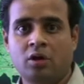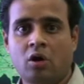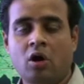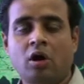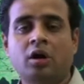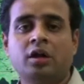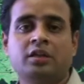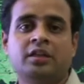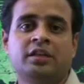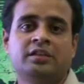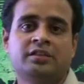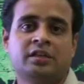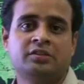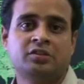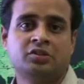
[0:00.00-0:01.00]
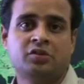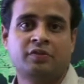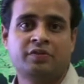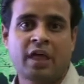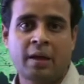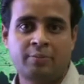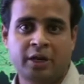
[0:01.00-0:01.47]
or the initialization
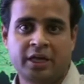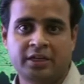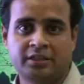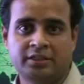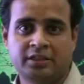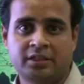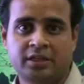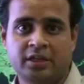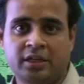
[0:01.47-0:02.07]
of the application.